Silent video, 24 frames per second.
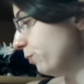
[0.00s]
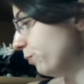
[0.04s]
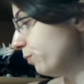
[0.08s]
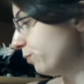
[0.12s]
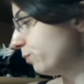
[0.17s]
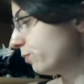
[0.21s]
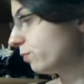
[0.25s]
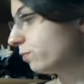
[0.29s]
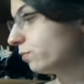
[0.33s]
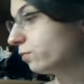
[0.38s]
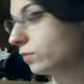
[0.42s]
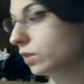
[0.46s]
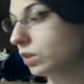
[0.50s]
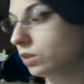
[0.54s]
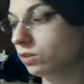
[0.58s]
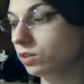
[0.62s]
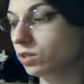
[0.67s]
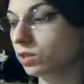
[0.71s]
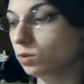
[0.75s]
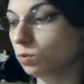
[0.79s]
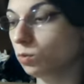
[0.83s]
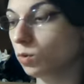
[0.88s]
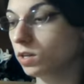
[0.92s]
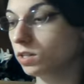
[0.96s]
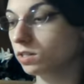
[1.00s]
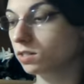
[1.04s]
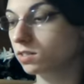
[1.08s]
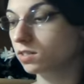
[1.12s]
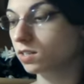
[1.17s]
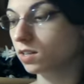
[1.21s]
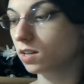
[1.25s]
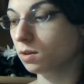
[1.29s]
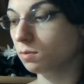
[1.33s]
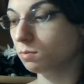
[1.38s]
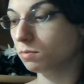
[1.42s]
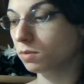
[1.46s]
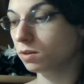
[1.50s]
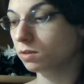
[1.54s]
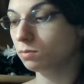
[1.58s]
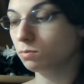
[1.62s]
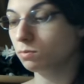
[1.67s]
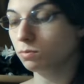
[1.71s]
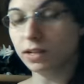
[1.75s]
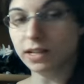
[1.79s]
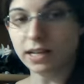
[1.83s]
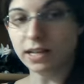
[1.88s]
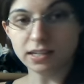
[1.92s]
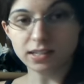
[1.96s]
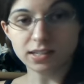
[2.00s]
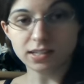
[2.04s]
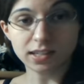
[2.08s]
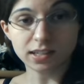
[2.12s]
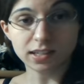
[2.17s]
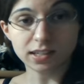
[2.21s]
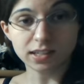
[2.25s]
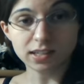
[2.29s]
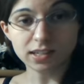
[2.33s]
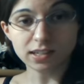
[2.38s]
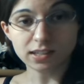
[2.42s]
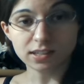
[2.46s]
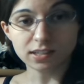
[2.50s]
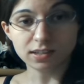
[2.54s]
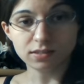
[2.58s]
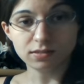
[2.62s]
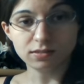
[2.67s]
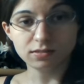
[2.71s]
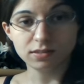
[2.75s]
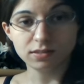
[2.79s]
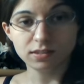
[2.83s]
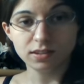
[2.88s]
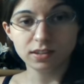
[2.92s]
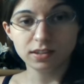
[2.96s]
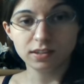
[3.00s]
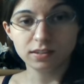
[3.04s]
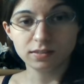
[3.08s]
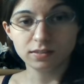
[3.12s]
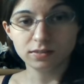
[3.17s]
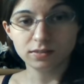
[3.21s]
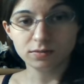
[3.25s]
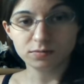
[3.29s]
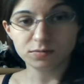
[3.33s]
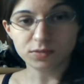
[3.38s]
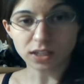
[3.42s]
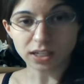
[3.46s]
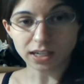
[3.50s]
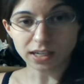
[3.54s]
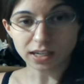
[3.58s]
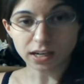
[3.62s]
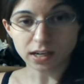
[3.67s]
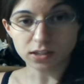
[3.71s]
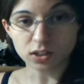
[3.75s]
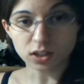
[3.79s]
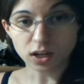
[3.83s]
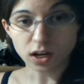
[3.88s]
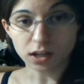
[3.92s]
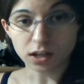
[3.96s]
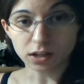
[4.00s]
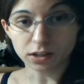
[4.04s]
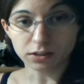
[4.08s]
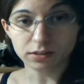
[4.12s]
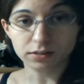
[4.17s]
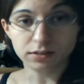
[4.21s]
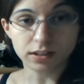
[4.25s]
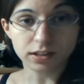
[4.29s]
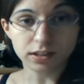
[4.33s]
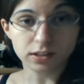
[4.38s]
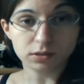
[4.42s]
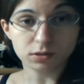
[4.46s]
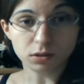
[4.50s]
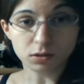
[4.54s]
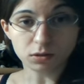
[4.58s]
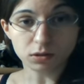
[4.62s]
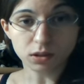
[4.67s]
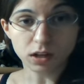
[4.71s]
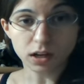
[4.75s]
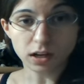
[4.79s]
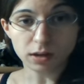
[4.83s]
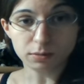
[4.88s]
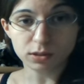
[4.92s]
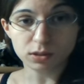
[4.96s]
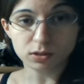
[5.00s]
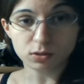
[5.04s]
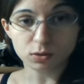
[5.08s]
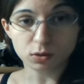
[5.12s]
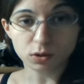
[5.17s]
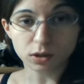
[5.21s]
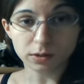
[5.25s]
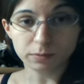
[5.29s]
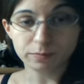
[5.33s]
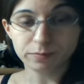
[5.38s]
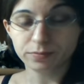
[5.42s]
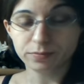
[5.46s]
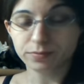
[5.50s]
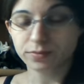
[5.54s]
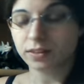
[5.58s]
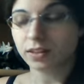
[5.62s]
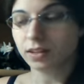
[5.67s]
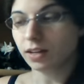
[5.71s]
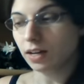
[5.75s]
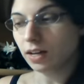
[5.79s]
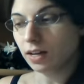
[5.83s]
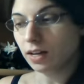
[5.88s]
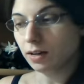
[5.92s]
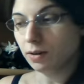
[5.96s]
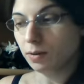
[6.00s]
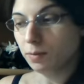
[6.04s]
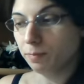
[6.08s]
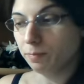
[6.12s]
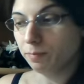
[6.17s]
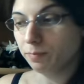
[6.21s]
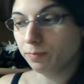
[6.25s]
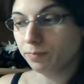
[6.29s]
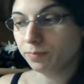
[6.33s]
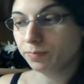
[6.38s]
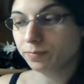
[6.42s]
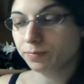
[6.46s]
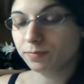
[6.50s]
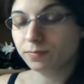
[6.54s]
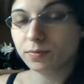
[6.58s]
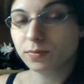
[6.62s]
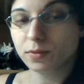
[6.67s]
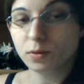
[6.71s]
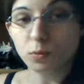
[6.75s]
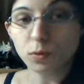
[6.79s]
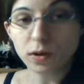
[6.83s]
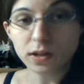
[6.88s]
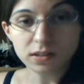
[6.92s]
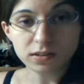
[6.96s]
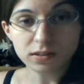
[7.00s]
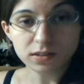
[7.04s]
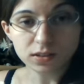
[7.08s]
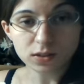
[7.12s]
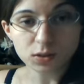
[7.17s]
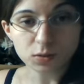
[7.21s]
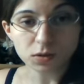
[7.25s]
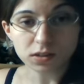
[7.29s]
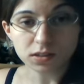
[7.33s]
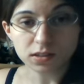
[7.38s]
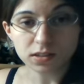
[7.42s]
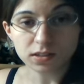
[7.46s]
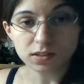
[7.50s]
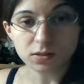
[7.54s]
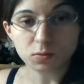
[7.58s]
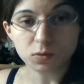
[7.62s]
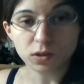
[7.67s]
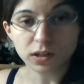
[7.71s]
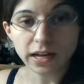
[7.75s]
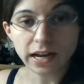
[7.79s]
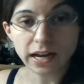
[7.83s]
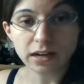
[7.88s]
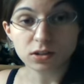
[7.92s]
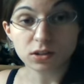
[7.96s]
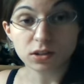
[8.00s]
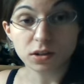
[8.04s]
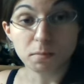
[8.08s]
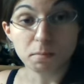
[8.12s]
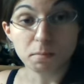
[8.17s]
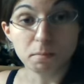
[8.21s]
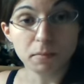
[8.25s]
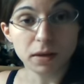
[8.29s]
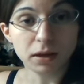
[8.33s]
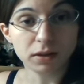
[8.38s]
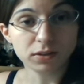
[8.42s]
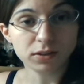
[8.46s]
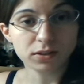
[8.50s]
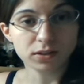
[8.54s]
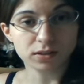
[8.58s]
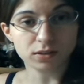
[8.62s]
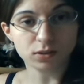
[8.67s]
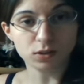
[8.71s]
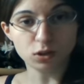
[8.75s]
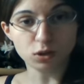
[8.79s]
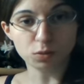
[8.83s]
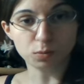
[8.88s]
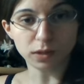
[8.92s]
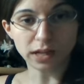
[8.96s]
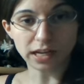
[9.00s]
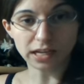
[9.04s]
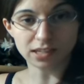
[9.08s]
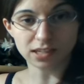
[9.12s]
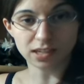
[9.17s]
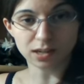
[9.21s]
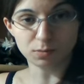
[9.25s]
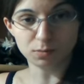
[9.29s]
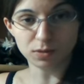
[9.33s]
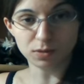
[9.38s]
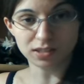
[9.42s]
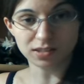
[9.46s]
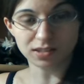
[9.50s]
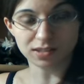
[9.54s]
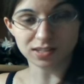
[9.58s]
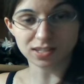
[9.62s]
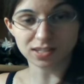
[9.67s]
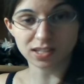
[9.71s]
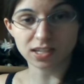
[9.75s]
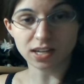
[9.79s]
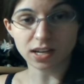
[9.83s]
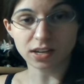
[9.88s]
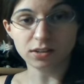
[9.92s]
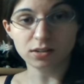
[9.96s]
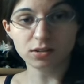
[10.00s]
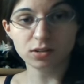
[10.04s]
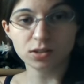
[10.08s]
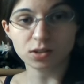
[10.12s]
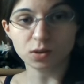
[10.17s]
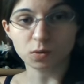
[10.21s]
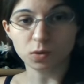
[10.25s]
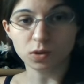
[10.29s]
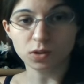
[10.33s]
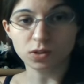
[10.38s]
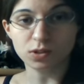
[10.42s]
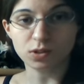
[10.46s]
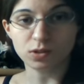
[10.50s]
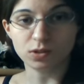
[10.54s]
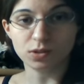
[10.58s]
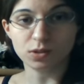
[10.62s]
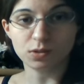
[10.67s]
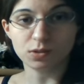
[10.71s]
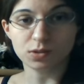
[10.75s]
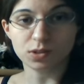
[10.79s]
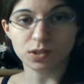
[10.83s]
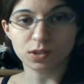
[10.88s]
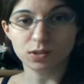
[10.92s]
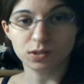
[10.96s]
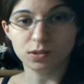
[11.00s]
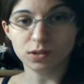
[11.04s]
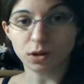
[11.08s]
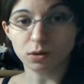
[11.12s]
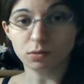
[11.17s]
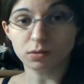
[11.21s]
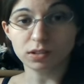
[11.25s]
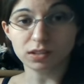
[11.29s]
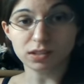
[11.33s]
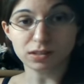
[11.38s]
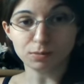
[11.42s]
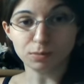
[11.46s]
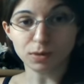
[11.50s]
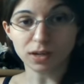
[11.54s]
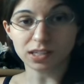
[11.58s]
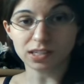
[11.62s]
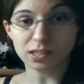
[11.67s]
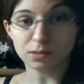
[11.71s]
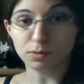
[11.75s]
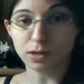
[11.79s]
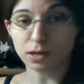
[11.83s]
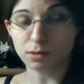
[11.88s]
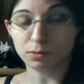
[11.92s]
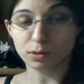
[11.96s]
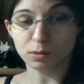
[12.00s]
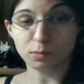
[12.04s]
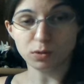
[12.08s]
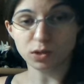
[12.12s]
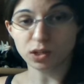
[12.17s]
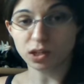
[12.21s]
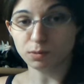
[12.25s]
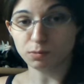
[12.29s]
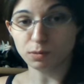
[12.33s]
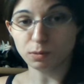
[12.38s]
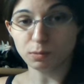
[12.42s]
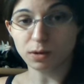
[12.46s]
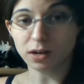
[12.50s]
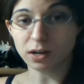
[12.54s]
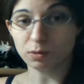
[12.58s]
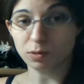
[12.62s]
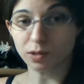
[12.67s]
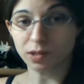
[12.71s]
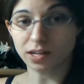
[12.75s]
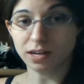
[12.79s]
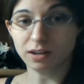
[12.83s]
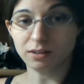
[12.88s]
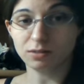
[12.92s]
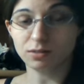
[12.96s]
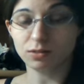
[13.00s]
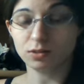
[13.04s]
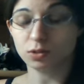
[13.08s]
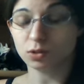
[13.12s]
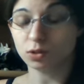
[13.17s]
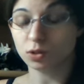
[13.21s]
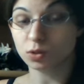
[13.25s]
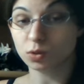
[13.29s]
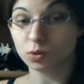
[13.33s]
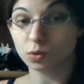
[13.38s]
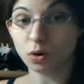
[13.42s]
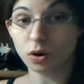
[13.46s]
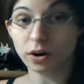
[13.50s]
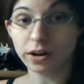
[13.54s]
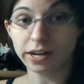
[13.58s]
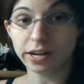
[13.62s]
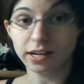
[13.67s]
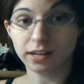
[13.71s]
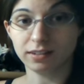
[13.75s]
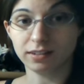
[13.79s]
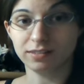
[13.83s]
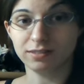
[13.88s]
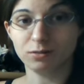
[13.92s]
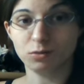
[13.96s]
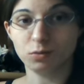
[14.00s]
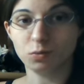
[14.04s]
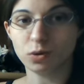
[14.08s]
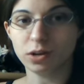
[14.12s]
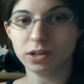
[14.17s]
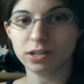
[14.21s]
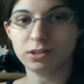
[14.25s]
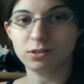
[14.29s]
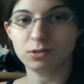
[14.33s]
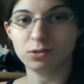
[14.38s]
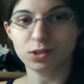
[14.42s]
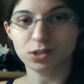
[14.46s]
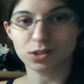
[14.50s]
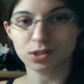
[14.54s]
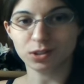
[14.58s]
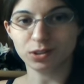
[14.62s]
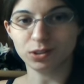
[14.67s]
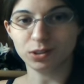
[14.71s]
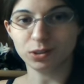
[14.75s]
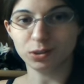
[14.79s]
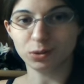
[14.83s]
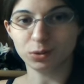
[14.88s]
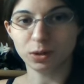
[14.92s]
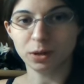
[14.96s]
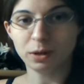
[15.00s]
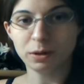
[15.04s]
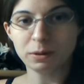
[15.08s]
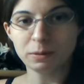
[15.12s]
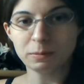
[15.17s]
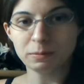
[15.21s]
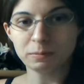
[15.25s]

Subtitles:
You're going to want some plastic adhesive. It's like $1 at your local hobby store. The way that this works is it will actually melt two plastic pieces together, so once you use it, don't expect to be able to pull them apart without destroying what you just glued.